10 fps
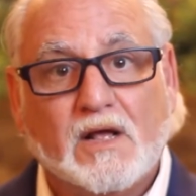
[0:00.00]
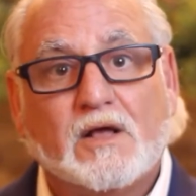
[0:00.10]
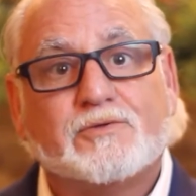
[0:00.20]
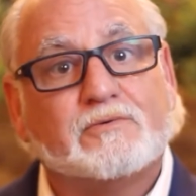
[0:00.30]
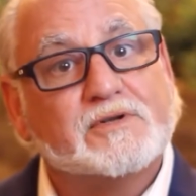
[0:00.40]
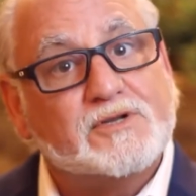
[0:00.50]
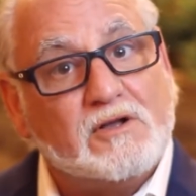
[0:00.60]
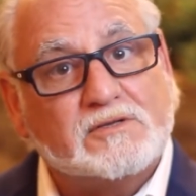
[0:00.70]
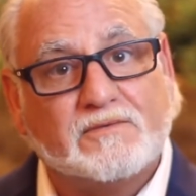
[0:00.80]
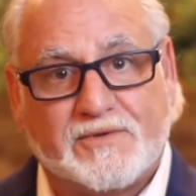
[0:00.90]
The
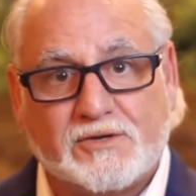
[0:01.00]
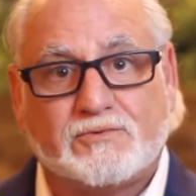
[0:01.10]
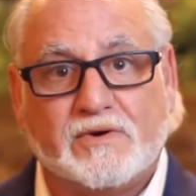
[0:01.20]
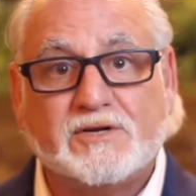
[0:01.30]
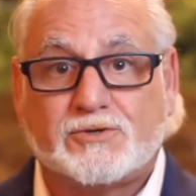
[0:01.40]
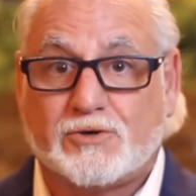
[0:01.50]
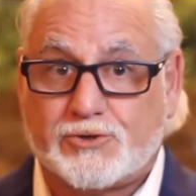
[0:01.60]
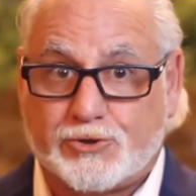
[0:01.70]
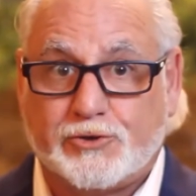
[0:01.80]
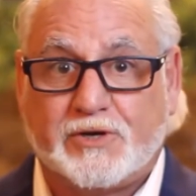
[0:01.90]
results of this research
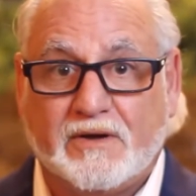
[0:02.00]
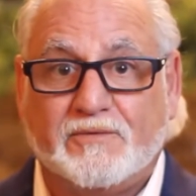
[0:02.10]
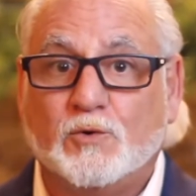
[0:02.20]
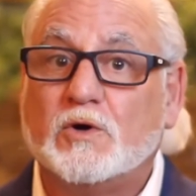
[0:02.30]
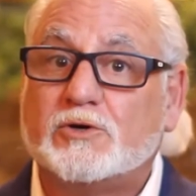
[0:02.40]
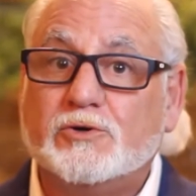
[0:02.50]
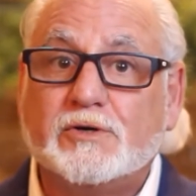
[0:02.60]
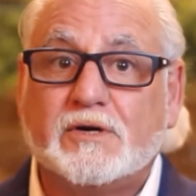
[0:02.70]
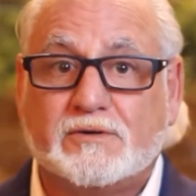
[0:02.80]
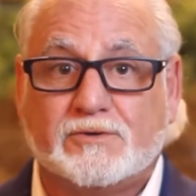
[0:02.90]
should give you a
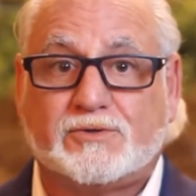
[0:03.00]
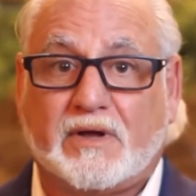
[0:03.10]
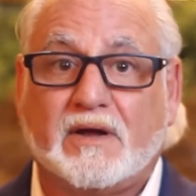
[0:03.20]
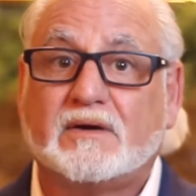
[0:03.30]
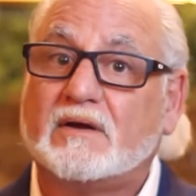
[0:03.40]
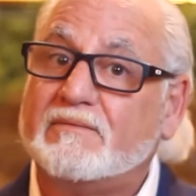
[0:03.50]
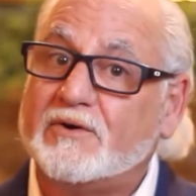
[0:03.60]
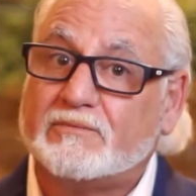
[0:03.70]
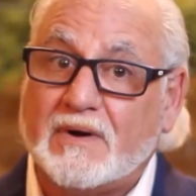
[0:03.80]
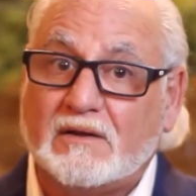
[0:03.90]
good understanding of
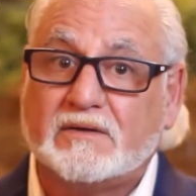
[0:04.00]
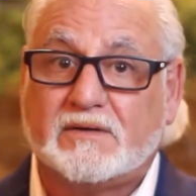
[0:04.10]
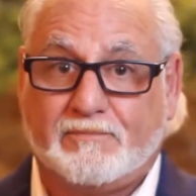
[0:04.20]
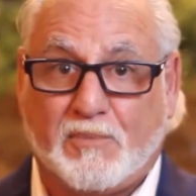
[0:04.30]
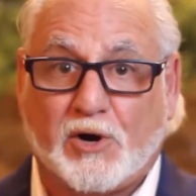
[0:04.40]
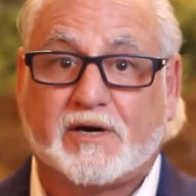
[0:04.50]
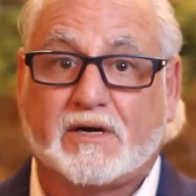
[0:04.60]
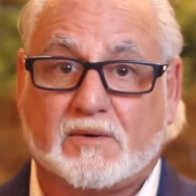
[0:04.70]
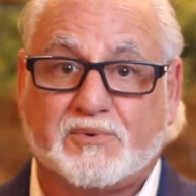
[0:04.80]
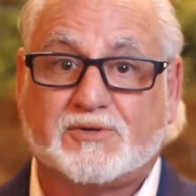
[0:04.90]
your relative
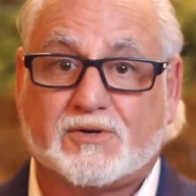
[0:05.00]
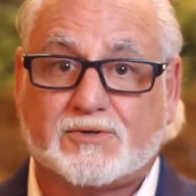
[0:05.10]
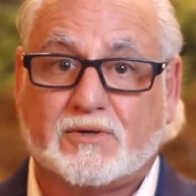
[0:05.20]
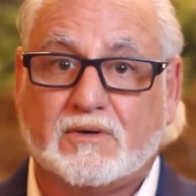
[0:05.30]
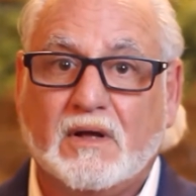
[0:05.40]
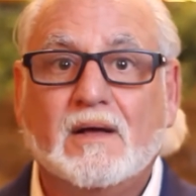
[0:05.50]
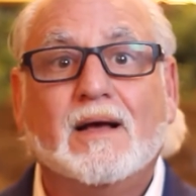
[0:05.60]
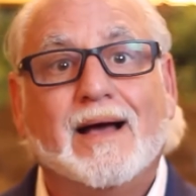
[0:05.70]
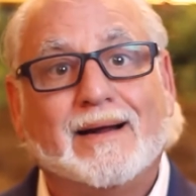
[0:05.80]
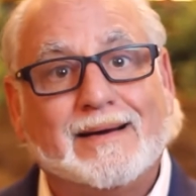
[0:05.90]
bargaining position
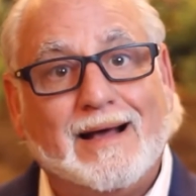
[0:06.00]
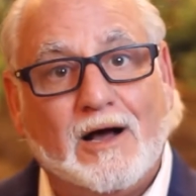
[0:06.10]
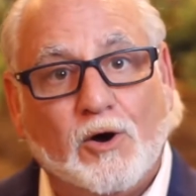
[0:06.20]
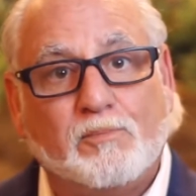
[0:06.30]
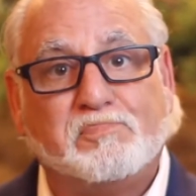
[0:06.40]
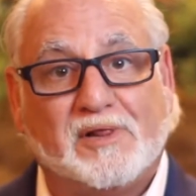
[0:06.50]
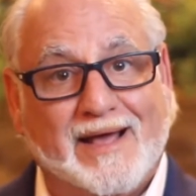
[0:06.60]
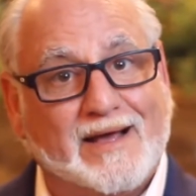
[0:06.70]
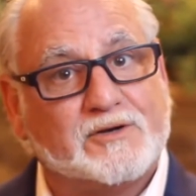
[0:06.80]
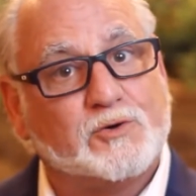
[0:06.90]
and help
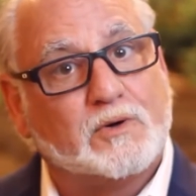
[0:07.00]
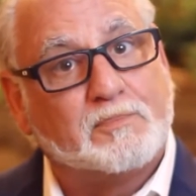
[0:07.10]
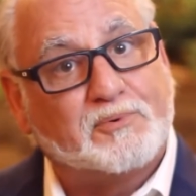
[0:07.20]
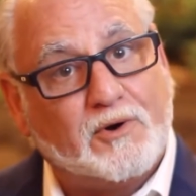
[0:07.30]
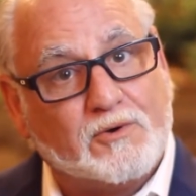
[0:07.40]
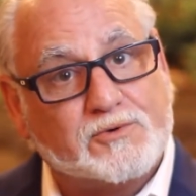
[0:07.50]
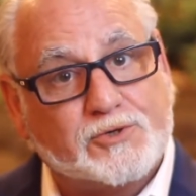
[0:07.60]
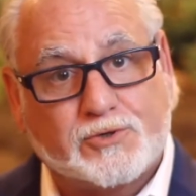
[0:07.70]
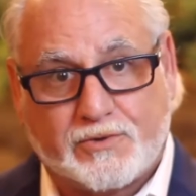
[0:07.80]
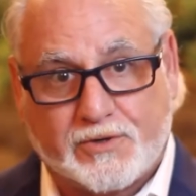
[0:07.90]
plan your
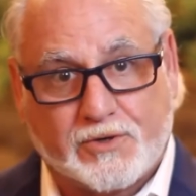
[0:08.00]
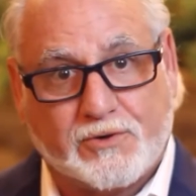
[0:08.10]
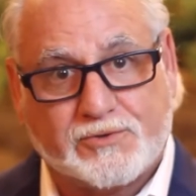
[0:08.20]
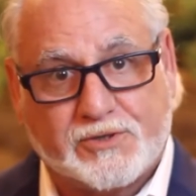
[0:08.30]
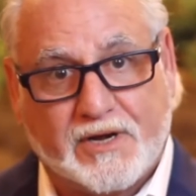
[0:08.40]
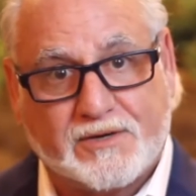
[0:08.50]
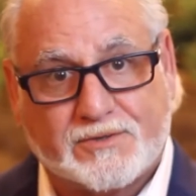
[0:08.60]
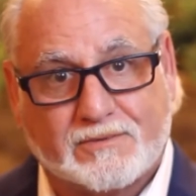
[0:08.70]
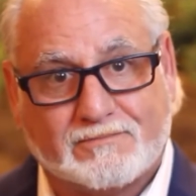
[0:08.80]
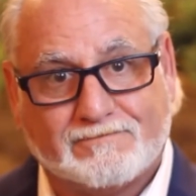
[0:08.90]
approach to the
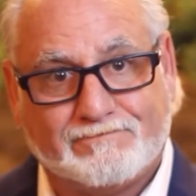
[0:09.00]
negotiation.